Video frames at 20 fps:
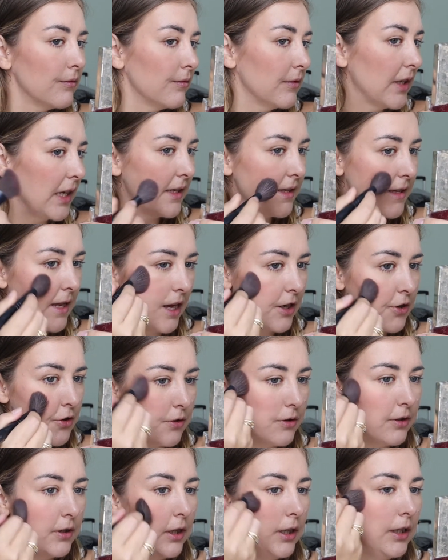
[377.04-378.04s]
It's
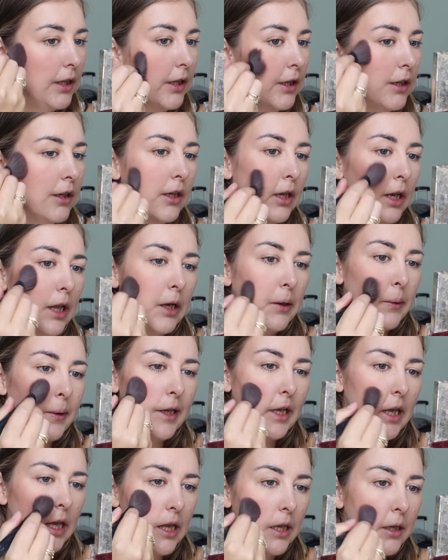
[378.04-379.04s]
natural and
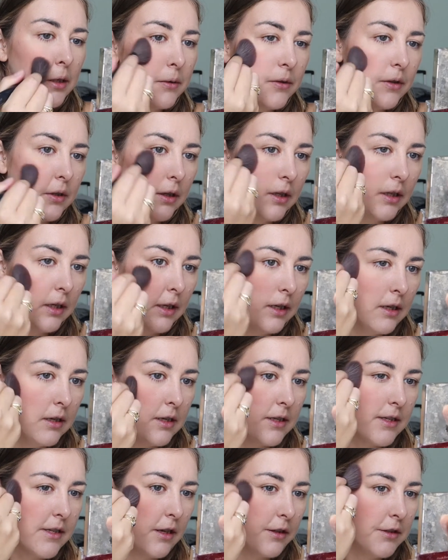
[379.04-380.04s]
glowy.
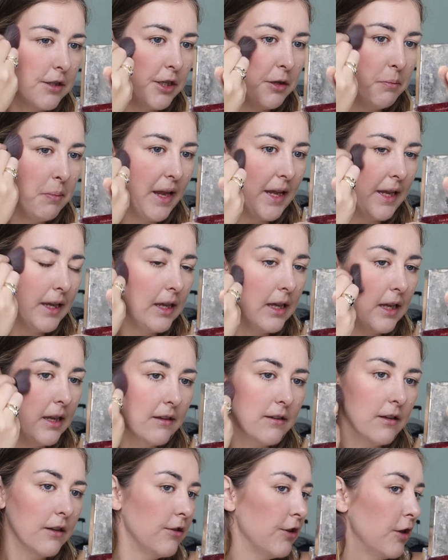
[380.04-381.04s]
It's not too pinky,
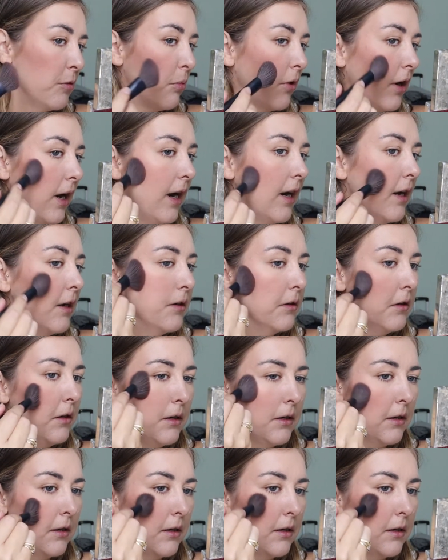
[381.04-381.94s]
it's not too brown.